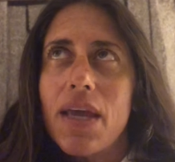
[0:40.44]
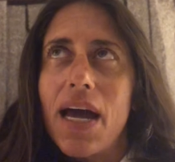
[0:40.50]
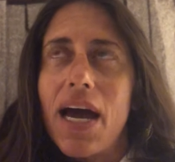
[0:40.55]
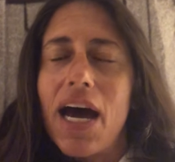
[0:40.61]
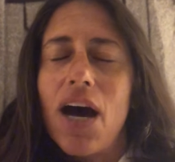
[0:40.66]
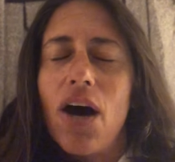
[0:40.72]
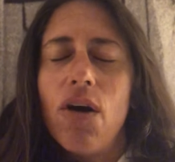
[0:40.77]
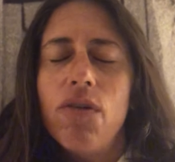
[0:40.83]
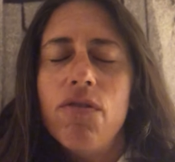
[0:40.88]

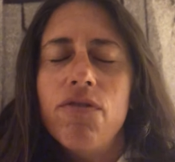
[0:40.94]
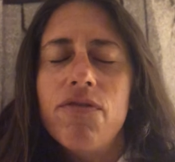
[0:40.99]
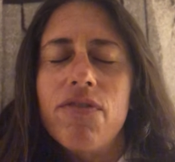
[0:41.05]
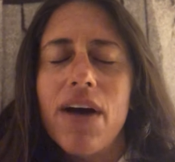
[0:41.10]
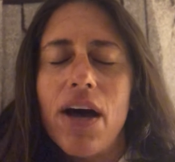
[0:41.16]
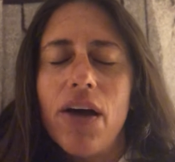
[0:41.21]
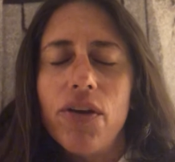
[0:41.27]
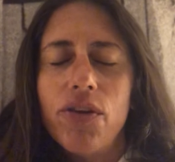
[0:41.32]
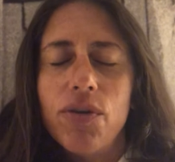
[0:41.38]
how
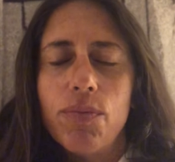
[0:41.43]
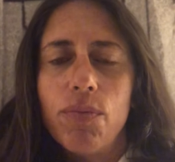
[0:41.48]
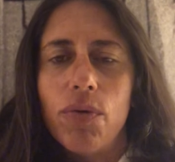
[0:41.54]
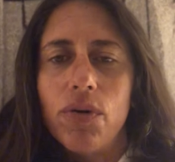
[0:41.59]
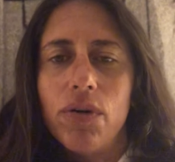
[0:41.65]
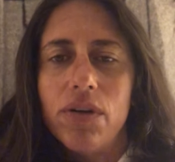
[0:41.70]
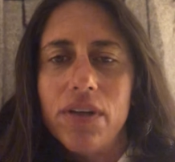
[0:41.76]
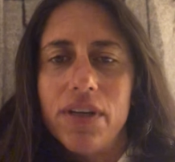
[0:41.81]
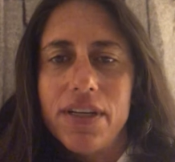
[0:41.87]

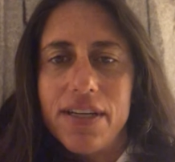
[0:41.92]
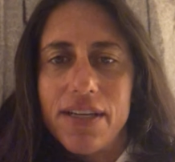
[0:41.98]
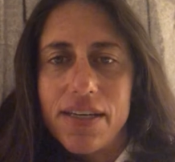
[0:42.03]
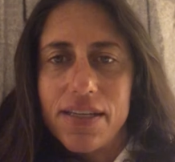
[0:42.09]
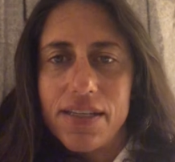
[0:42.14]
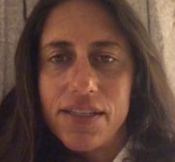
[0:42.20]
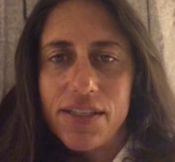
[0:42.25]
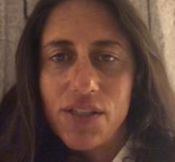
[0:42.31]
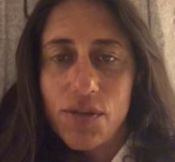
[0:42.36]
valuable it
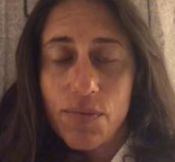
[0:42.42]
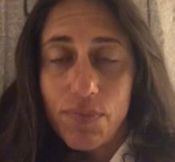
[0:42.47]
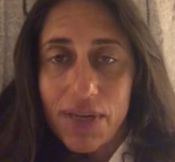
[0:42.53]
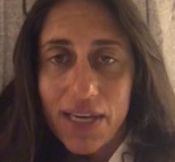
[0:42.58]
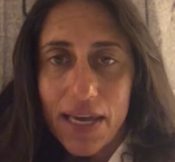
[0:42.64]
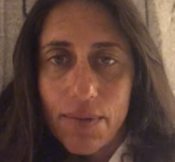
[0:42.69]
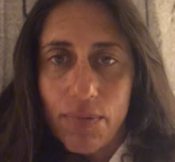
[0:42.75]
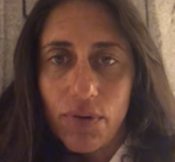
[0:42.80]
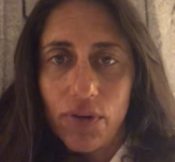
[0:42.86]
is to
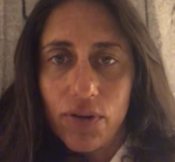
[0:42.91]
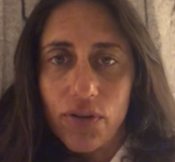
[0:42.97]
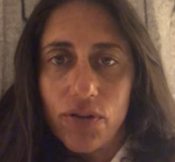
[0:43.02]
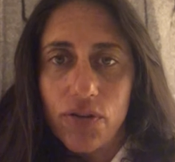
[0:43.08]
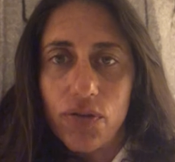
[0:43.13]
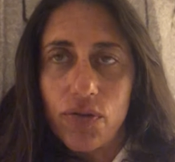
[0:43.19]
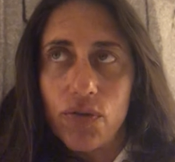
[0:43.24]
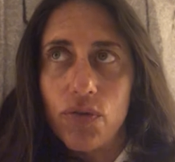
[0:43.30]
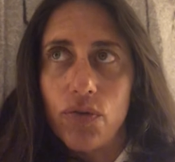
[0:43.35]
be able
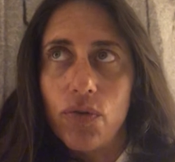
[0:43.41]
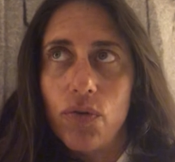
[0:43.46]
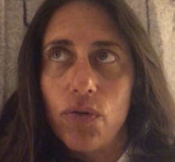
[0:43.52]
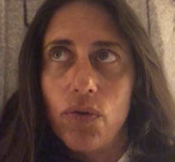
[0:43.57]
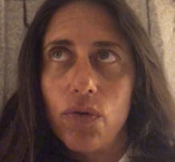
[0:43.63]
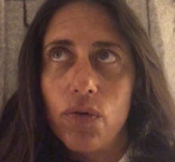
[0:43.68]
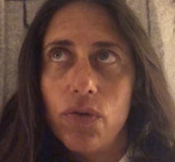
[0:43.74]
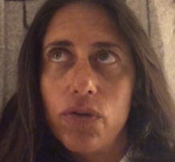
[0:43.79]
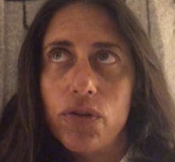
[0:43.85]

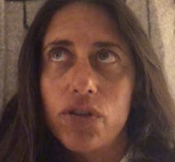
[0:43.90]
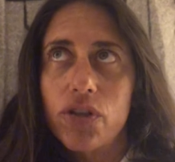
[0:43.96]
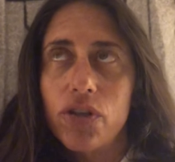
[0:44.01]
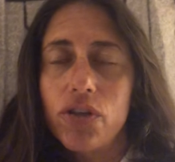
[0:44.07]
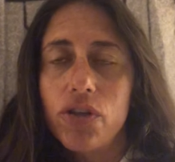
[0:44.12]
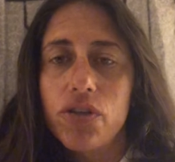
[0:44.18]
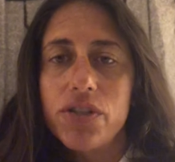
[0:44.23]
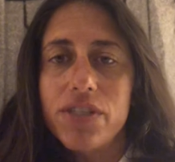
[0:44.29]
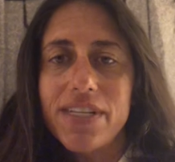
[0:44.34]
to
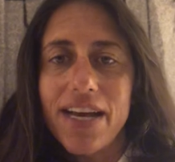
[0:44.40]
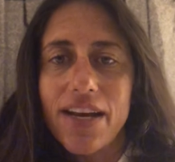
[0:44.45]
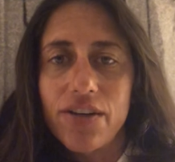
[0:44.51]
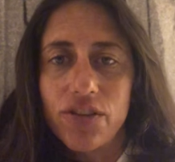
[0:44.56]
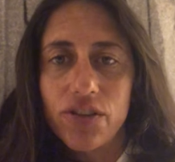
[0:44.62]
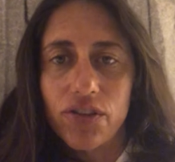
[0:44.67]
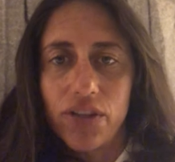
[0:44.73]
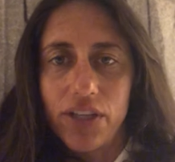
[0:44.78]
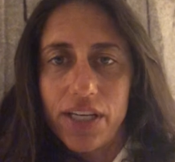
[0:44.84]
turn
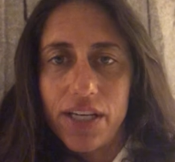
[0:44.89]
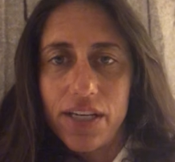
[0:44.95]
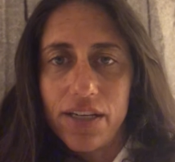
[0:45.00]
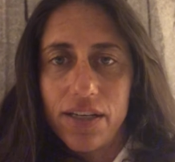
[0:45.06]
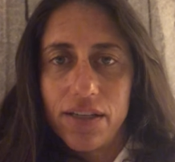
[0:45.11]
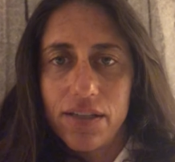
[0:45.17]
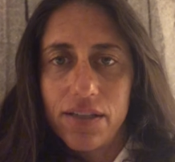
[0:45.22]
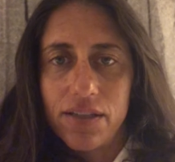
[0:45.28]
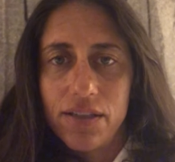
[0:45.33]

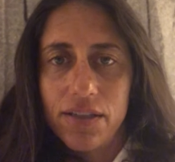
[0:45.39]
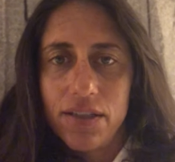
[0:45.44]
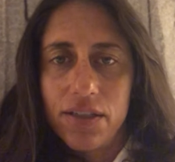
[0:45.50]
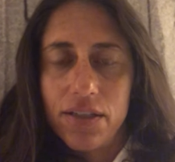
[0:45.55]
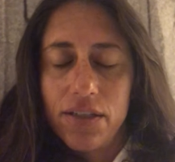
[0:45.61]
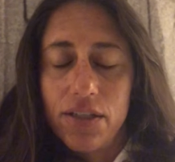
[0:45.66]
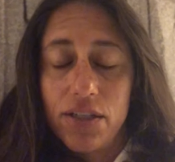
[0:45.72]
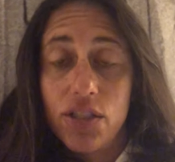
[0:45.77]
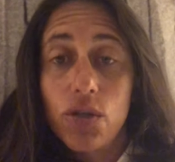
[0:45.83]
tenderly
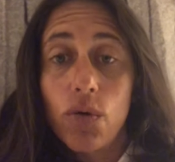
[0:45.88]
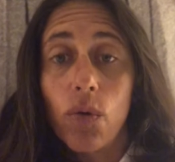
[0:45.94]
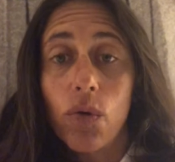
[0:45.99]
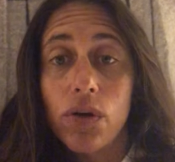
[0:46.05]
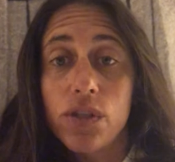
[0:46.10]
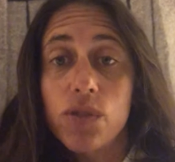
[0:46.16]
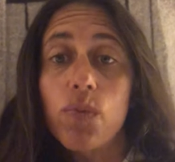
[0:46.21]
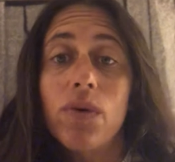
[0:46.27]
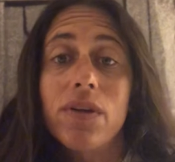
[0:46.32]

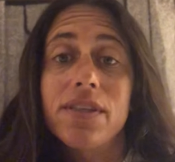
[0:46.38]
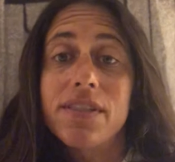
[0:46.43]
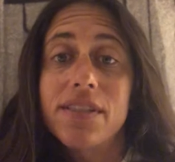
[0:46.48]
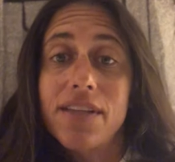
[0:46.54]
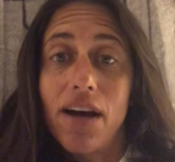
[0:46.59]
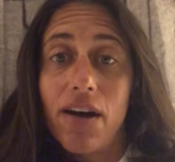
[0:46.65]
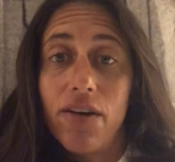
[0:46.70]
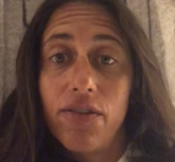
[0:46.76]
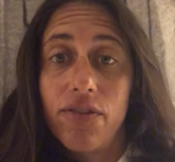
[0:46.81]
towards
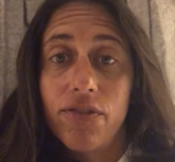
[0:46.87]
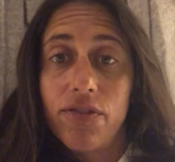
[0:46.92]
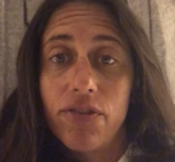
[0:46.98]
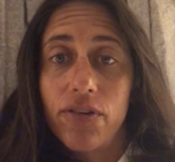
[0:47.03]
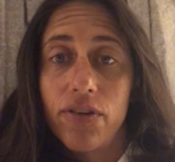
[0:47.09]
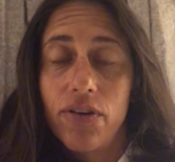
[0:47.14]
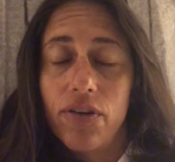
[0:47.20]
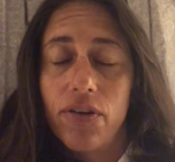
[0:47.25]
oneself,